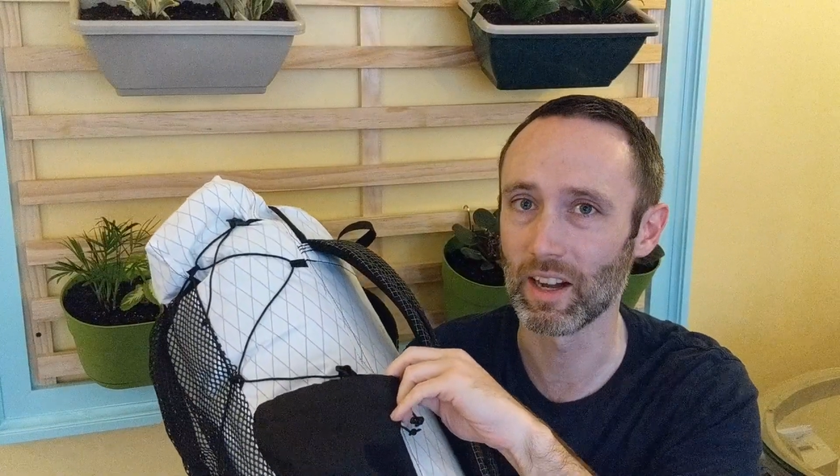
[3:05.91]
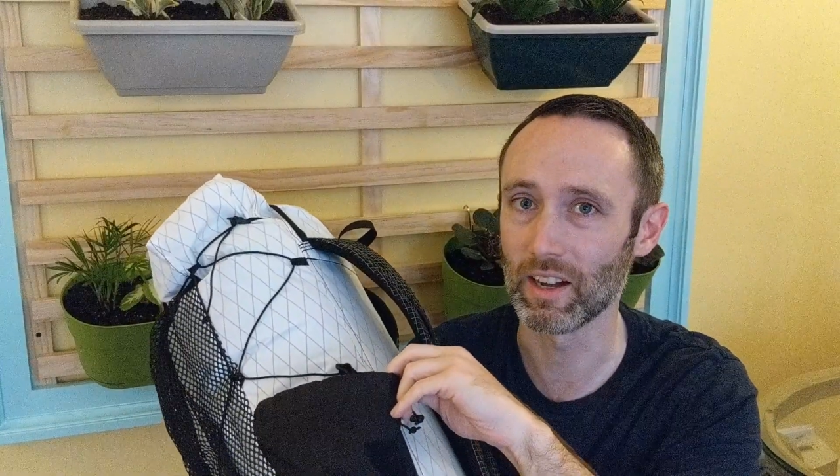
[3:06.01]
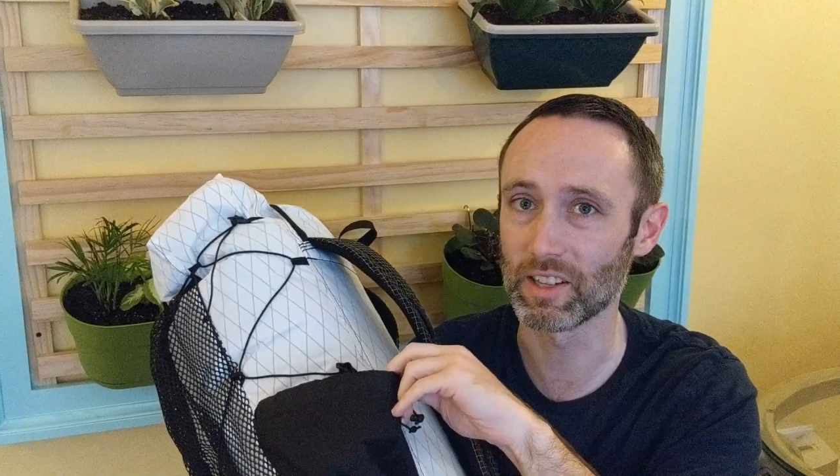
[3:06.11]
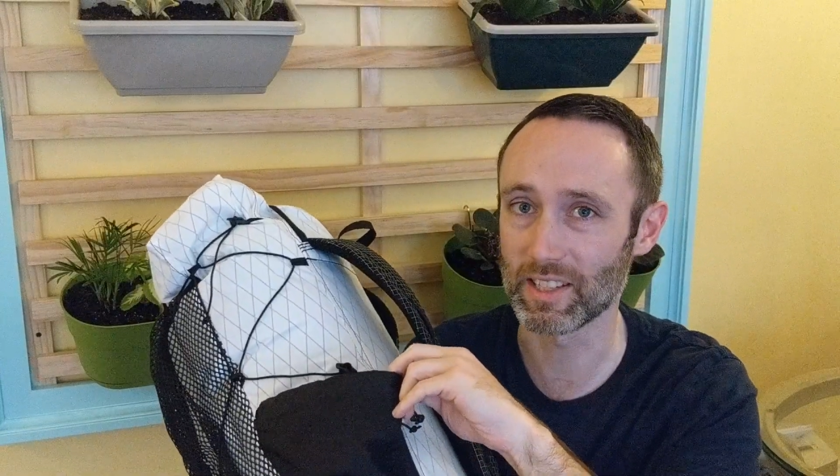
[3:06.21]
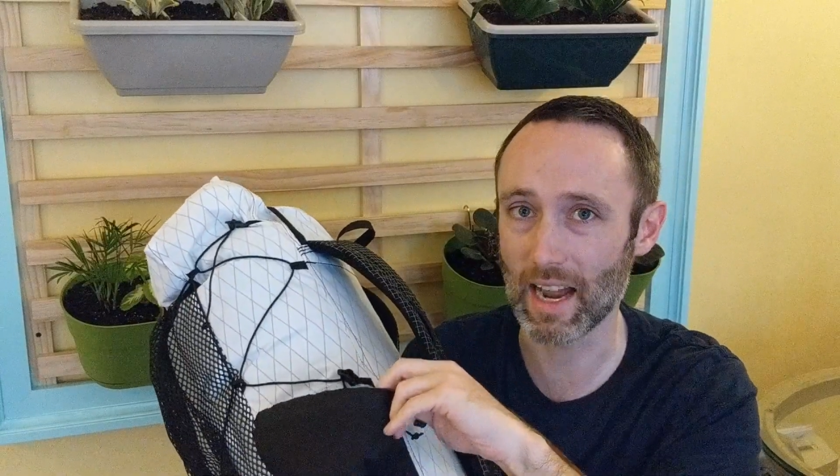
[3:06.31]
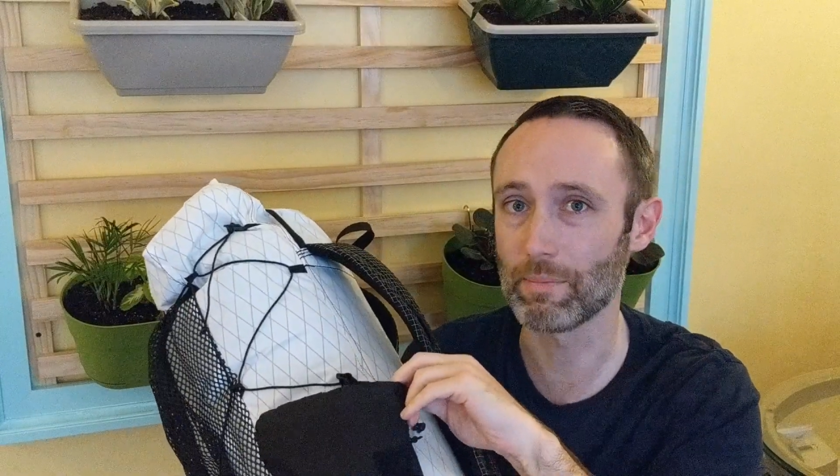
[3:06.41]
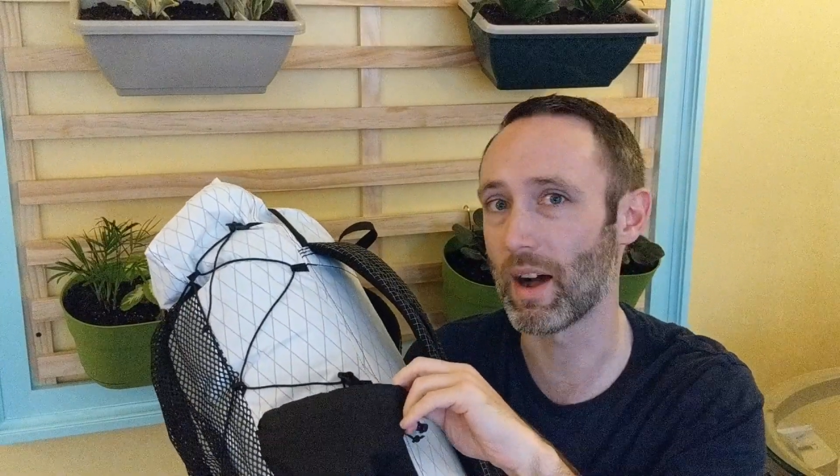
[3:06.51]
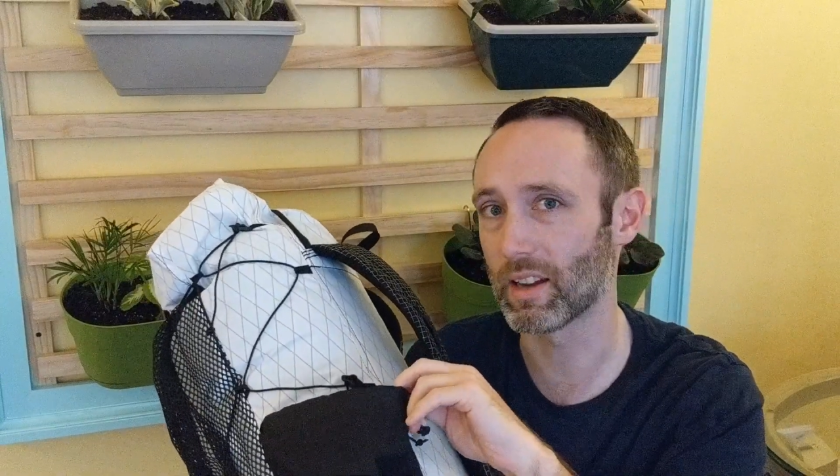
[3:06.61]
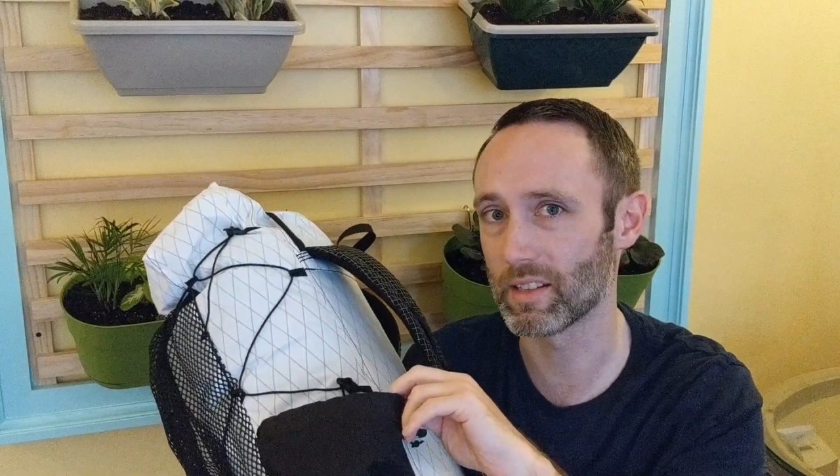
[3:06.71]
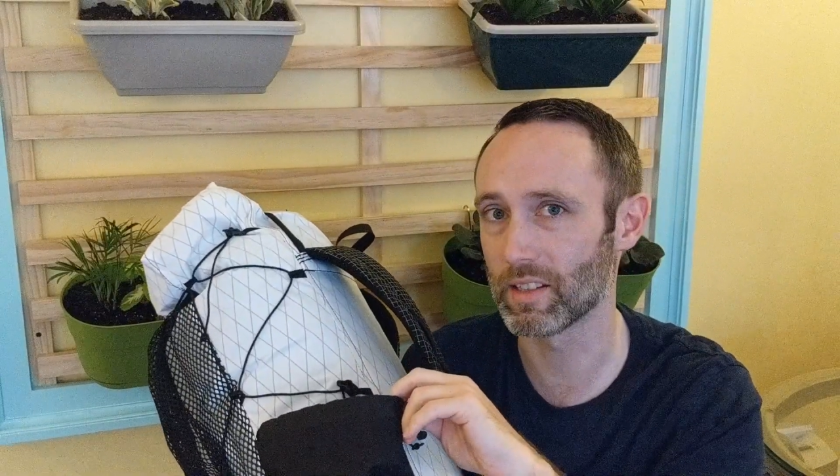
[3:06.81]
a side
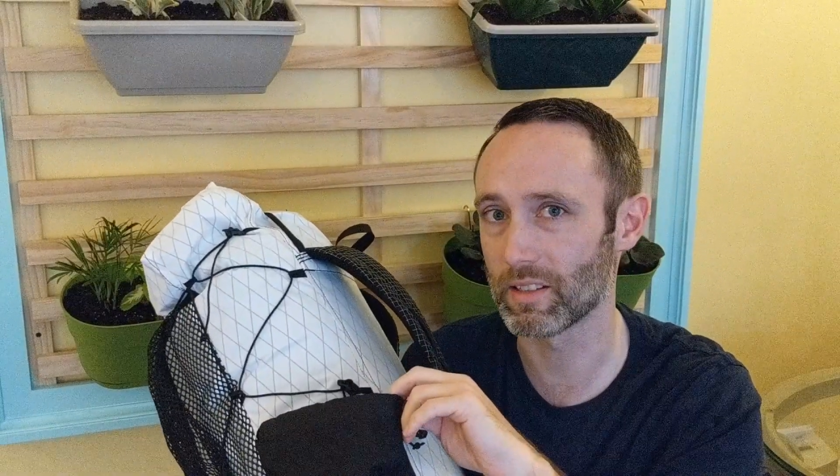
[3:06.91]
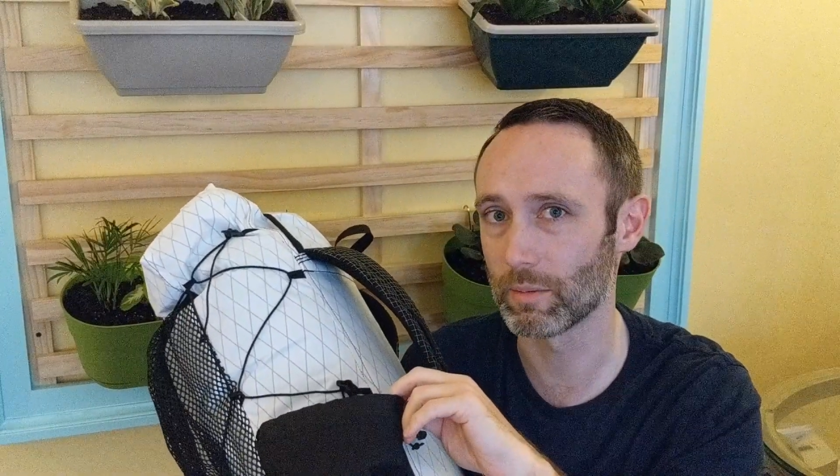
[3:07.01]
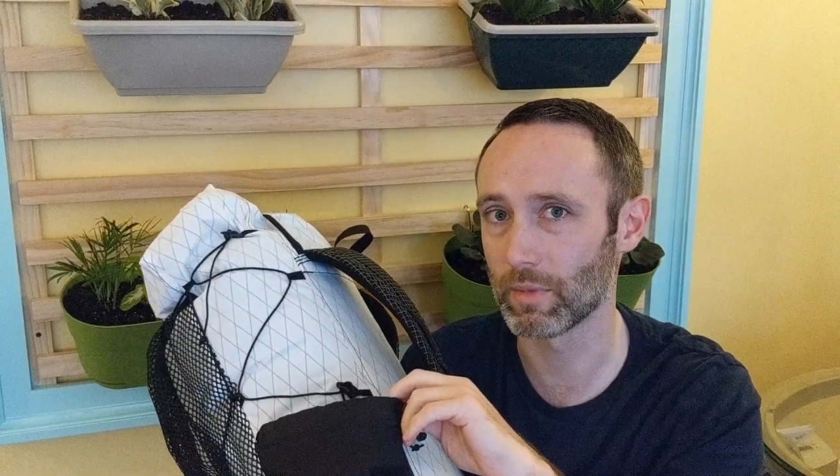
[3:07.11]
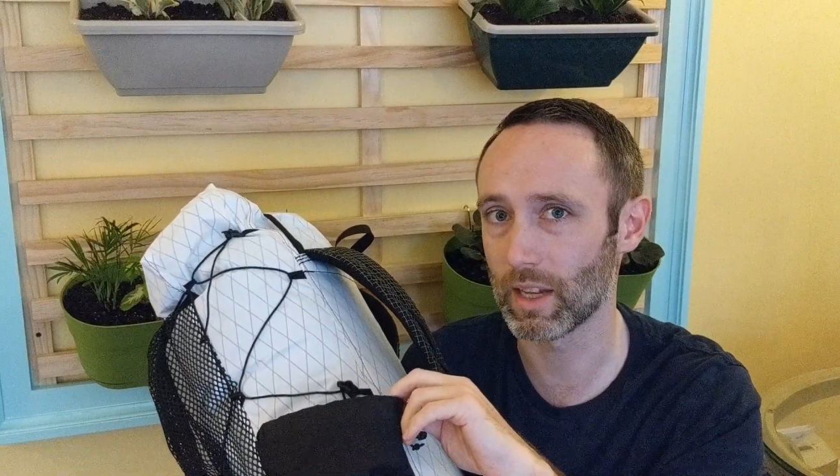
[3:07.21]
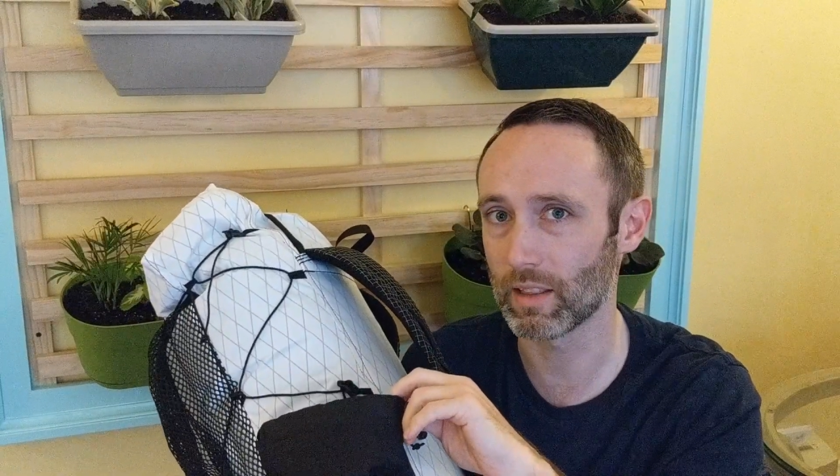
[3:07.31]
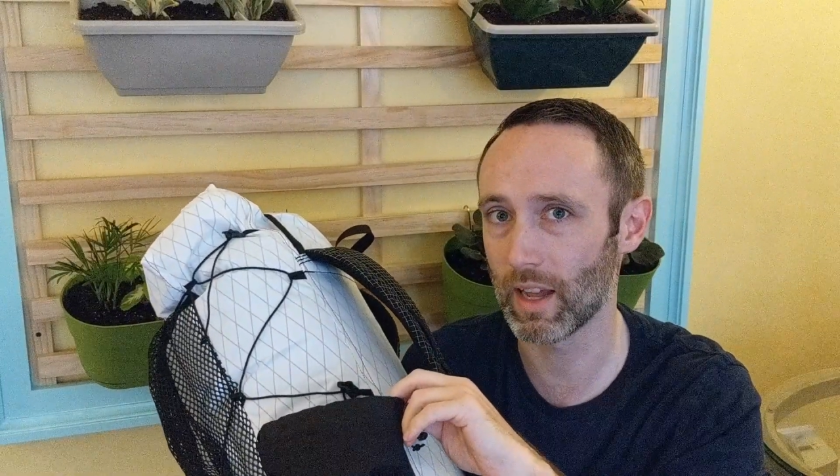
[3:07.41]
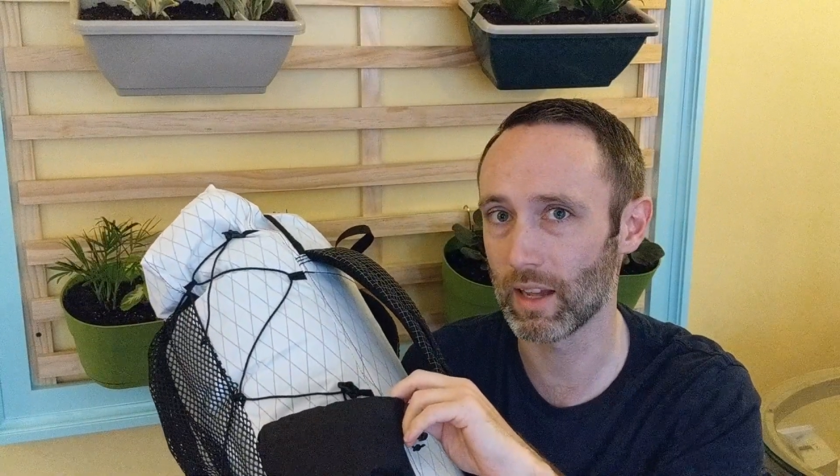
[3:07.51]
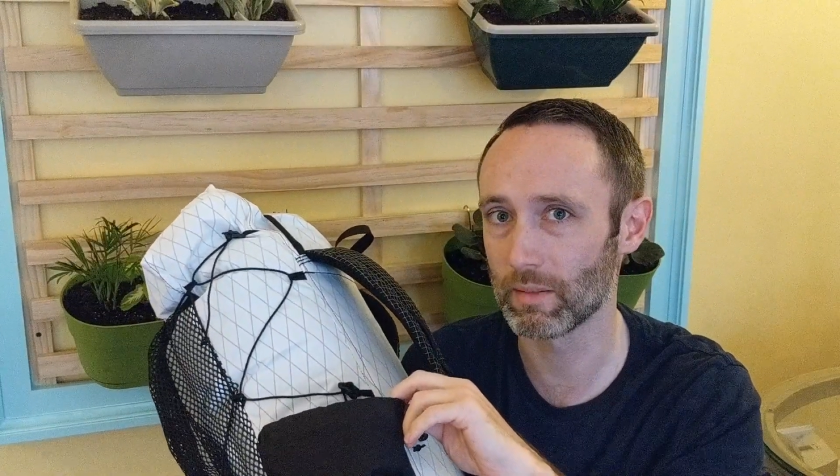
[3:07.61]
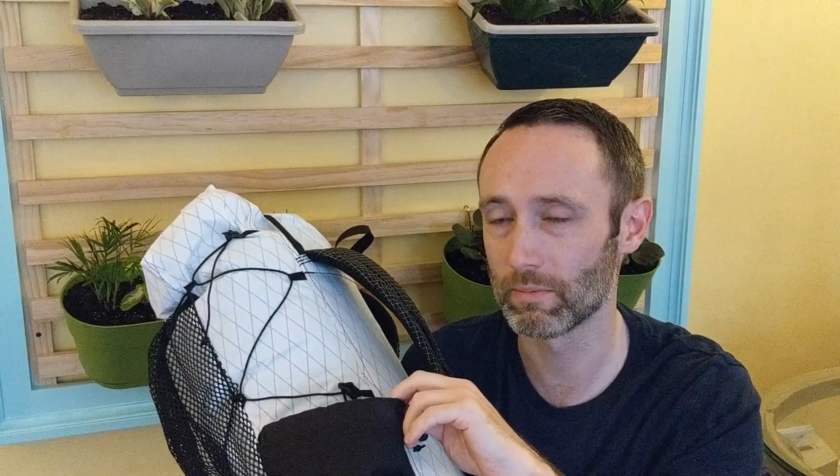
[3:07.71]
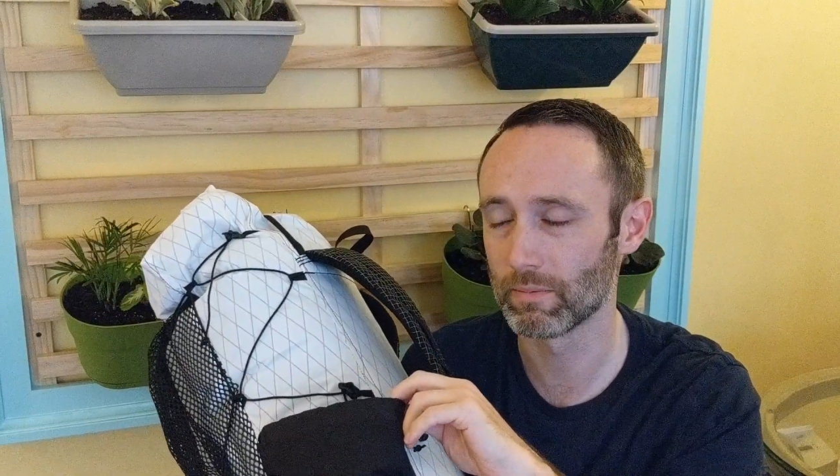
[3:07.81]
pocket system like
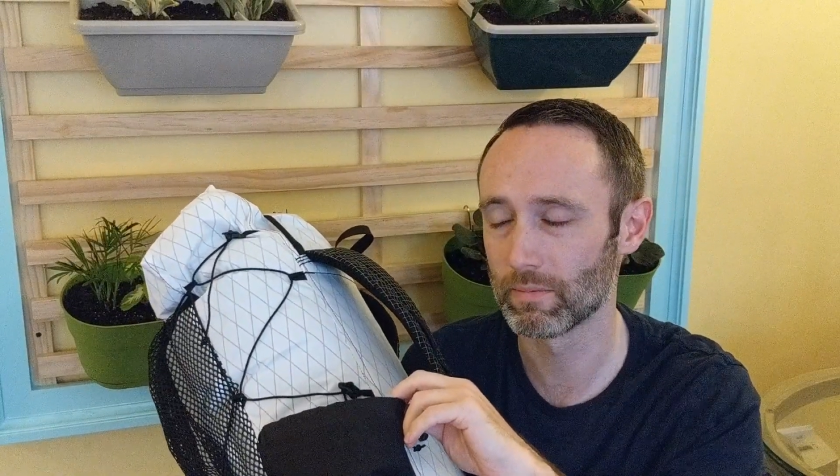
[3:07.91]
that.